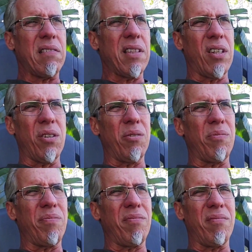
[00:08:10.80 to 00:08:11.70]
you know.
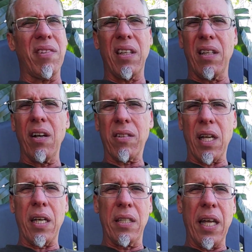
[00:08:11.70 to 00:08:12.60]
There's a
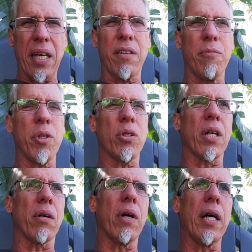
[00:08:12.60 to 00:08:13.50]
lot of negative
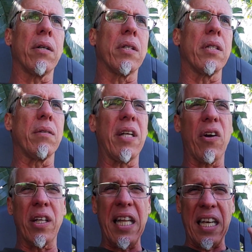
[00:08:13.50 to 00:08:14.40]
music around
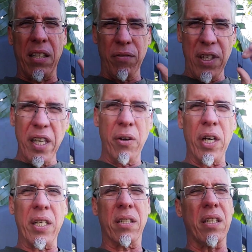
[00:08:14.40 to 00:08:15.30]
and negative
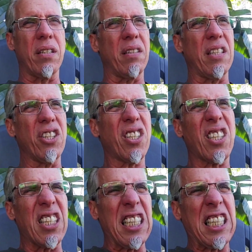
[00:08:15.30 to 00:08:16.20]
lyrics and
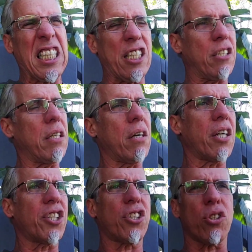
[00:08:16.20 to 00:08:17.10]
just
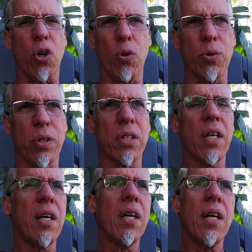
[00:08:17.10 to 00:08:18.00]
harsh tones.
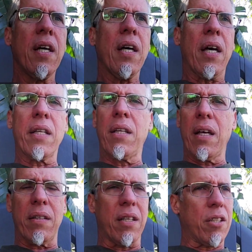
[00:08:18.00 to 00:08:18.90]

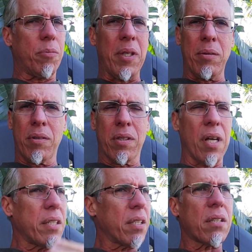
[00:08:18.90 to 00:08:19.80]
There's been
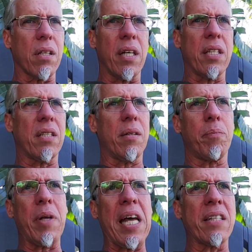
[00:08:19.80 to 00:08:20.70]
tons of studies that
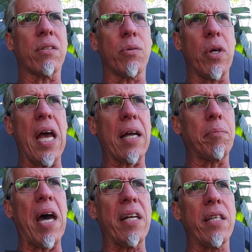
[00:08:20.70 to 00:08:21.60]
plants
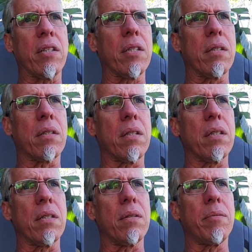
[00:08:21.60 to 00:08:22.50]
react badly to
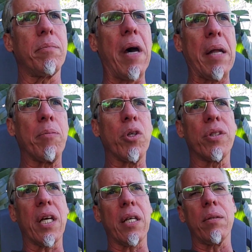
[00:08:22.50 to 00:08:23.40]
bad
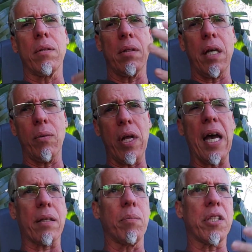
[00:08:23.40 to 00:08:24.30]
music and
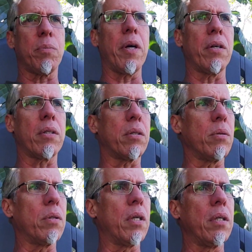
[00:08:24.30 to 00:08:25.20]
react much better
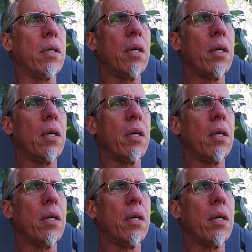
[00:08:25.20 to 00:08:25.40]
to